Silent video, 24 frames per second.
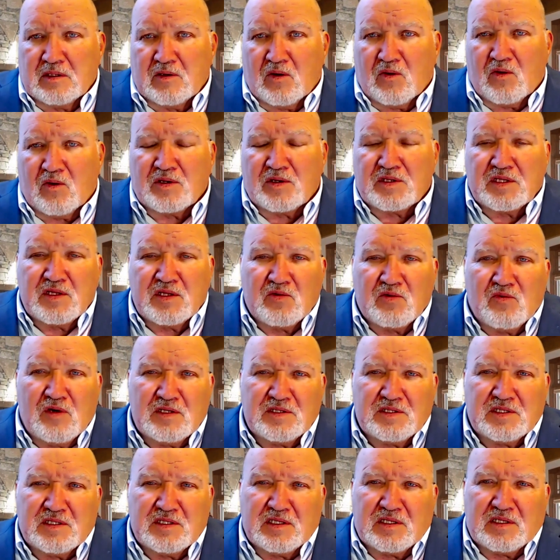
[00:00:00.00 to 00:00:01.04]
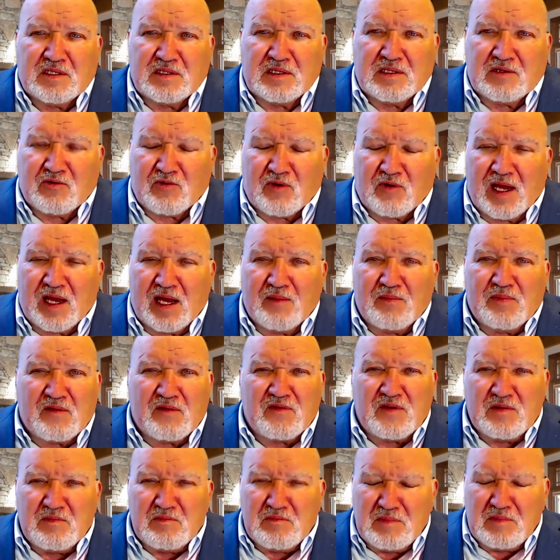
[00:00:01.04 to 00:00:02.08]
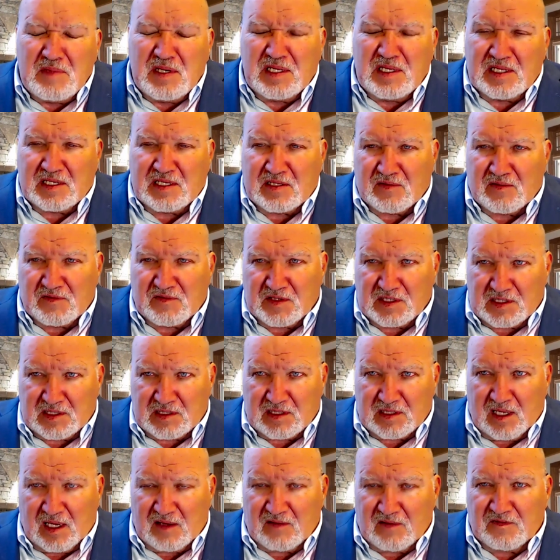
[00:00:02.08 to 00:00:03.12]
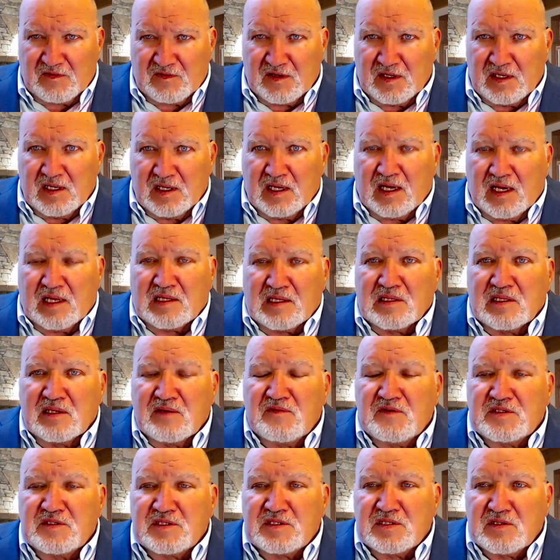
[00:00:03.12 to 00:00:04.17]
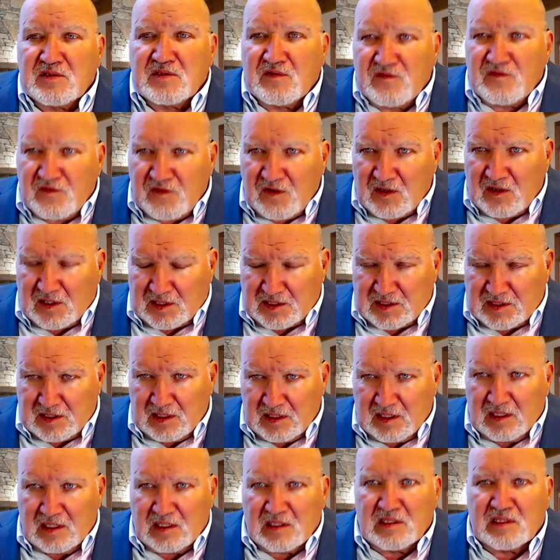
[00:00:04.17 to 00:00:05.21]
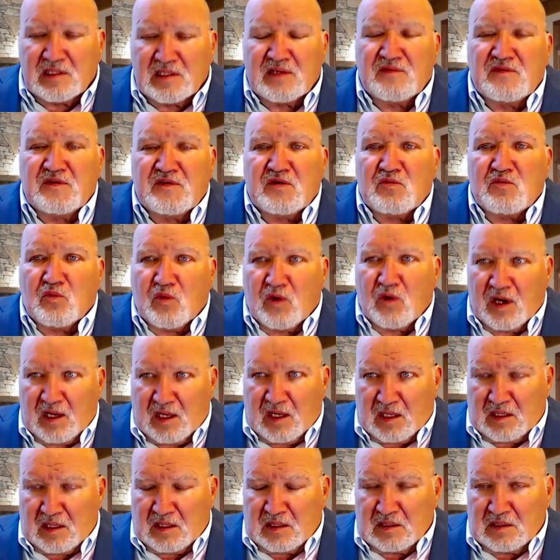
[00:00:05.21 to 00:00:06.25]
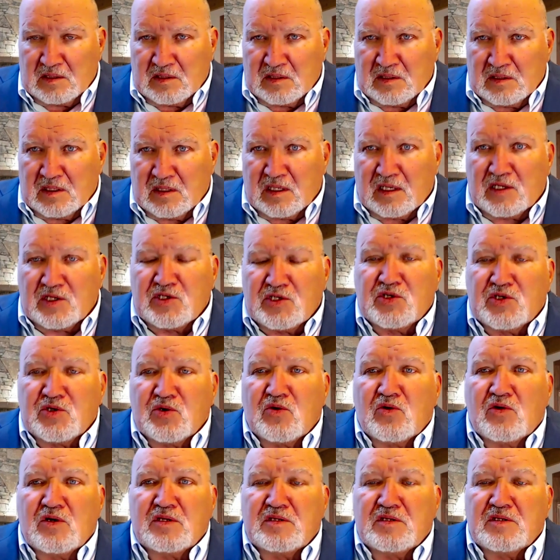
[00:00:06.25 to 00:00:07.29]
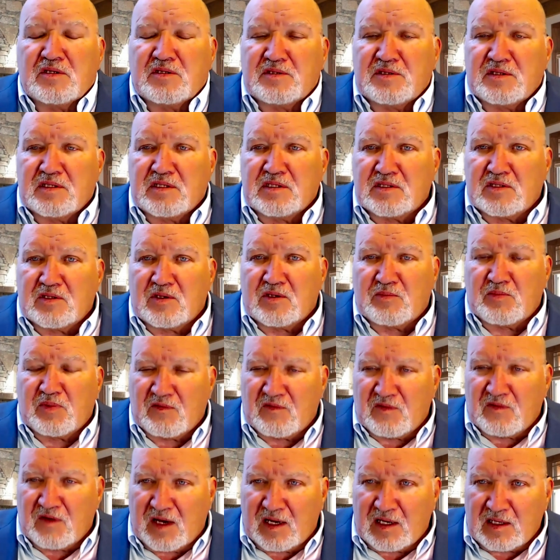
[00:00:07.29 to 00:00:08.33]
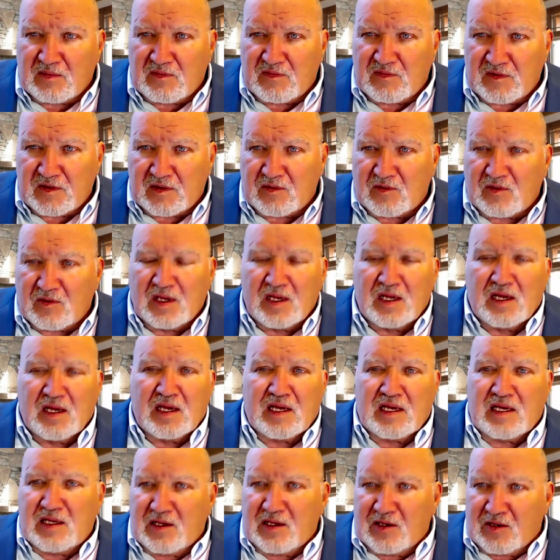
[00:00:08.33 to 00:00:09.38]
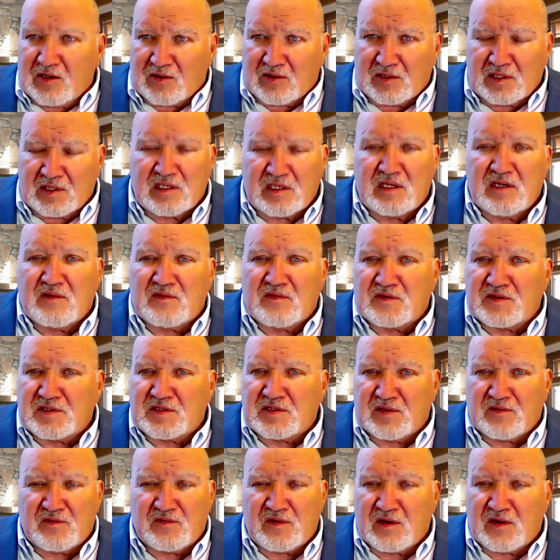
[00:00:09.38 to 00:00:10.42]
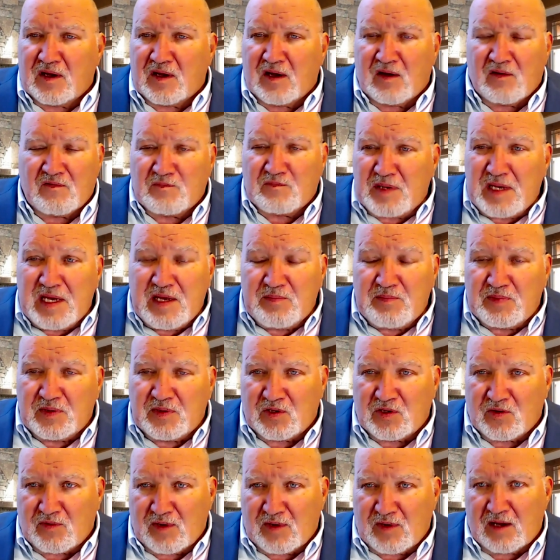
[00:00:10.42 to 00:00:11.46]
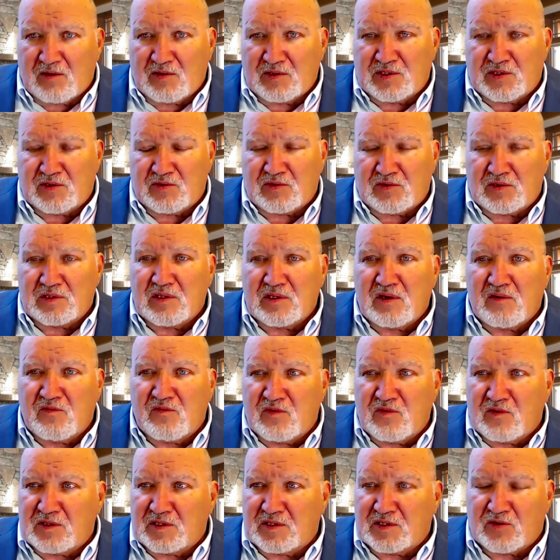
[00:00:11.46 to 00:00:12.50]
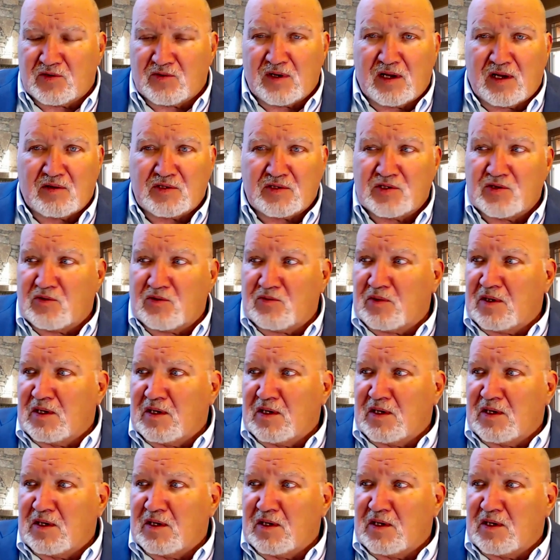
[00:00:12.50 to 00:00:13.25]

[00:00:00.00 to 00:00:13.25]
Or do they want you to grab every minute of this life and live it to the fullest, live it well, enjoy the things that are provided for you here, the gifts of people around you, loved ones around you,